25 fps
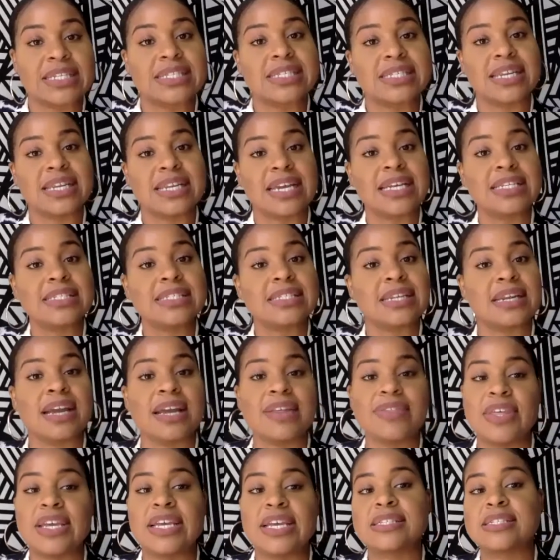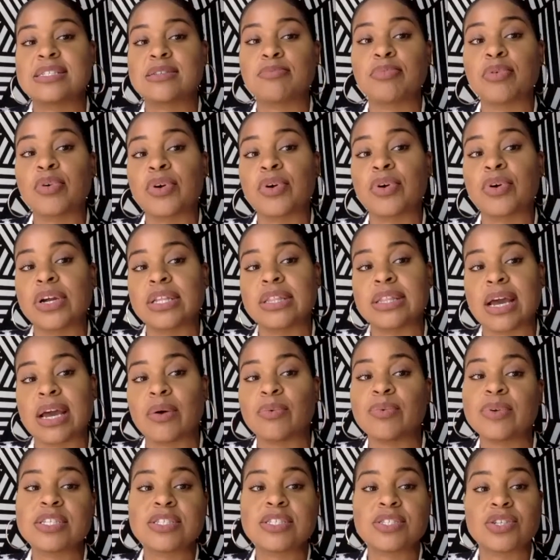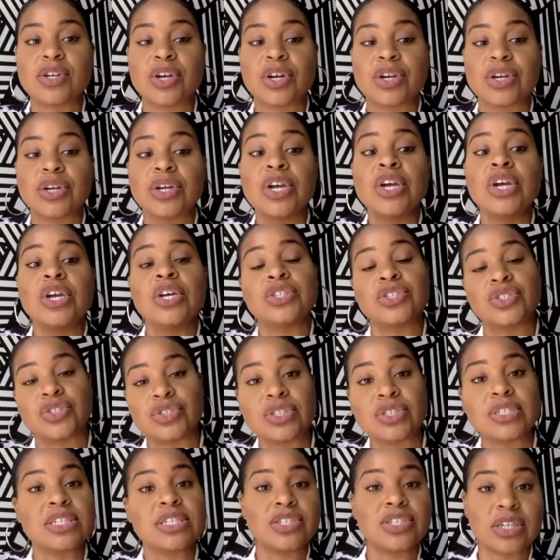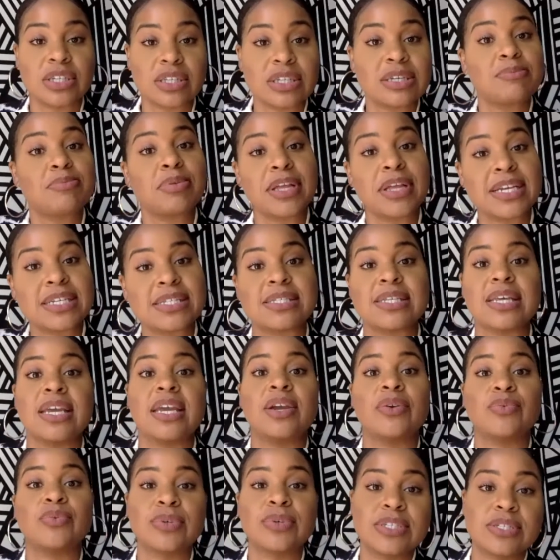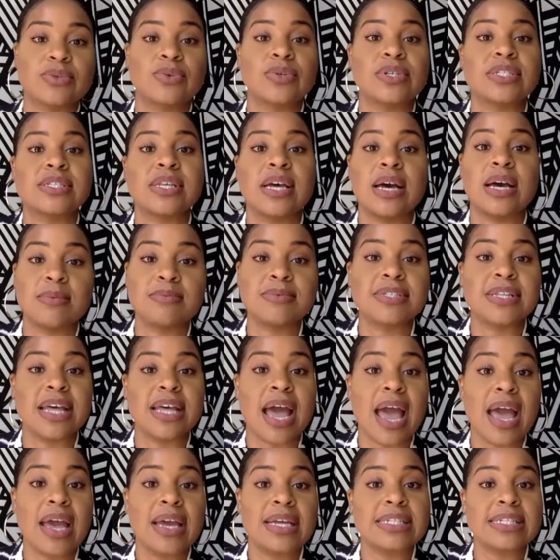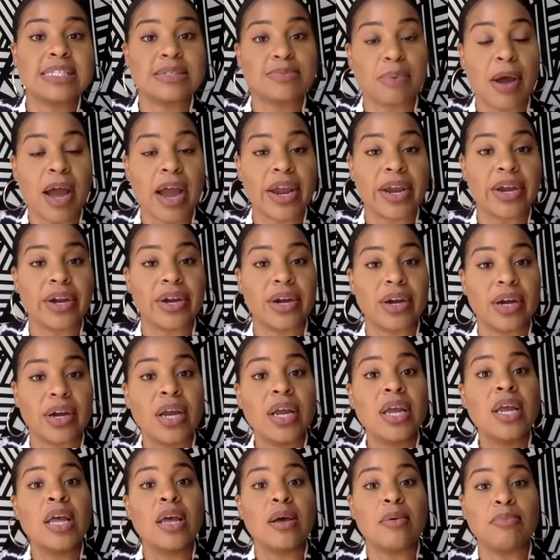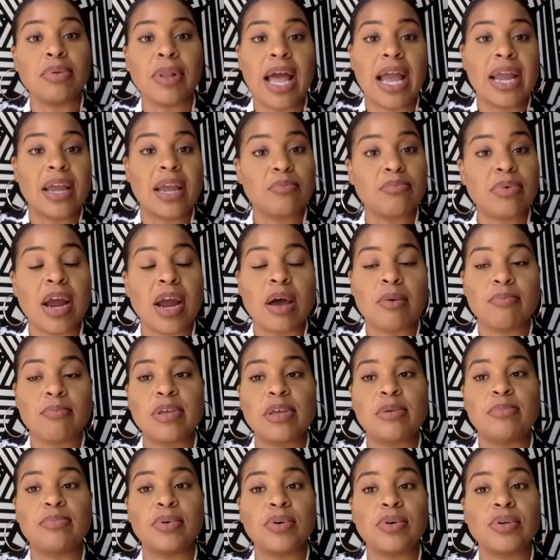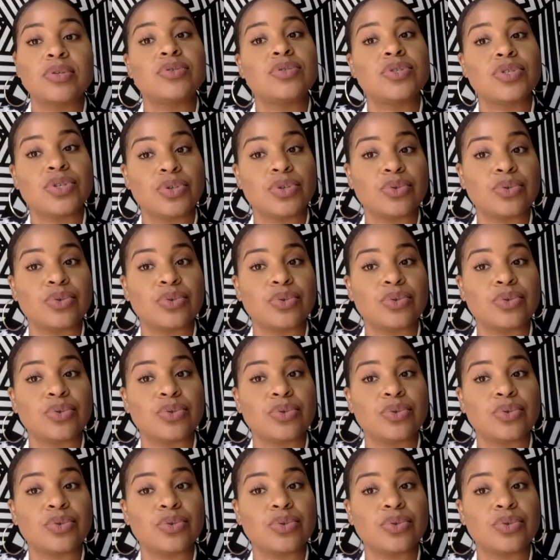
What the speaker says: States. And I think it's important that we start strategically placing resource hubs that inspire Black and Brown people to